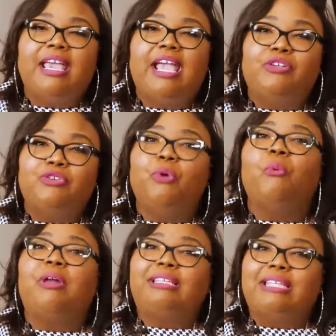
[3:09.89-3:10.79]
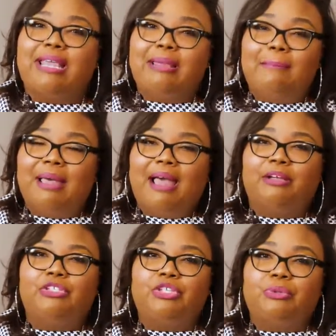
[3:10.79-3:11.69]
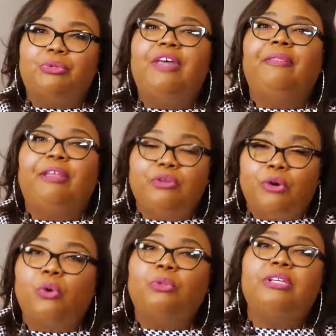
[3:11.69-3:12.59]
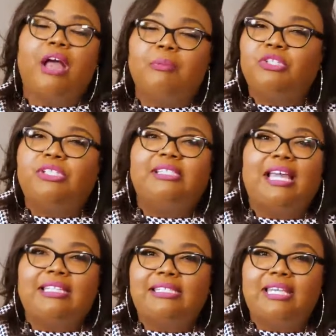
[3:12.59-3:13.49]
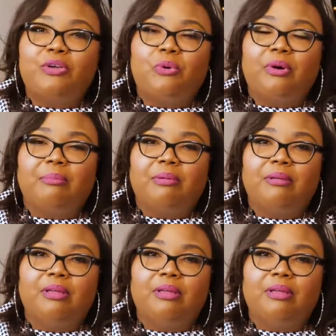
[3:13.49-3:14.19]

and you don't want it to impact you, then your only option is that C Corp.